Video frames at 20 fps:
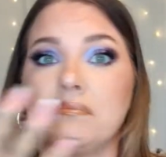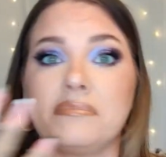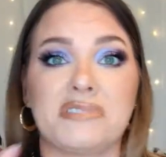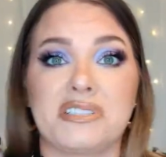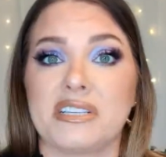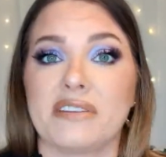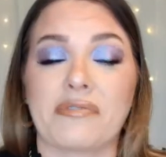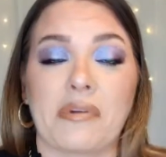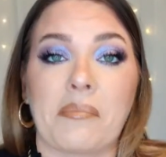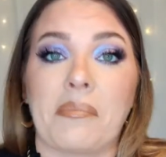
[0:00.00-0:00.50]

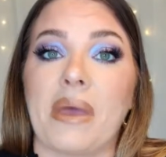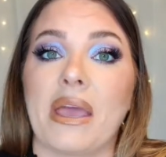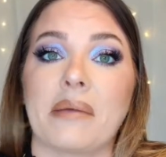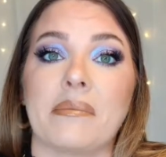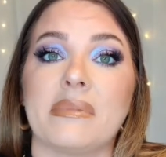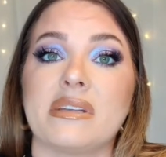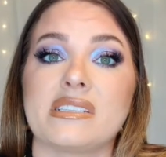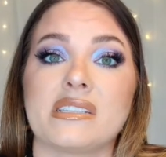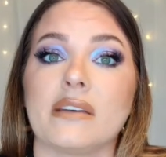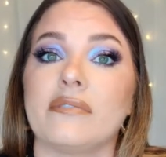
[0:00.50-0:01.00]
different
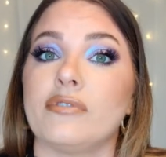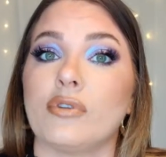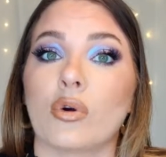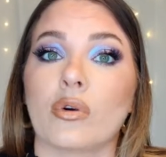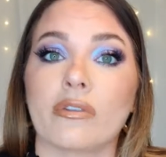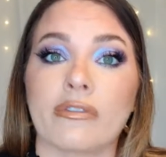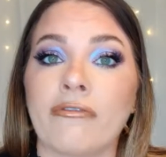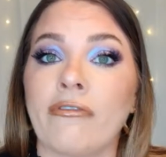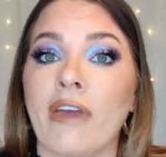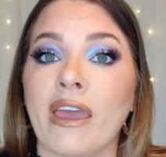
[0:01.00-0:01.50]
pigments of your
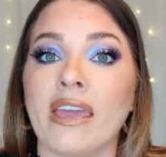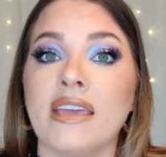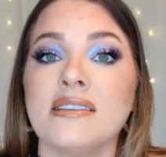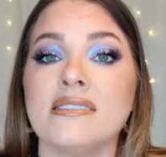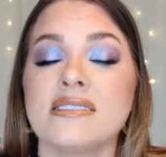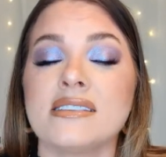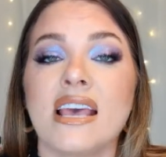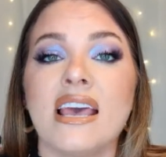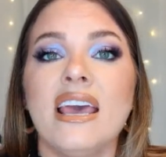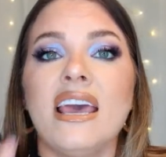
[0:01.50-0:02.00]

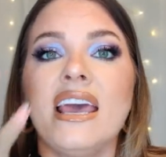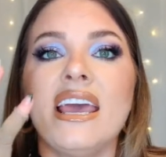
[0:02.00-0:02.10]
face.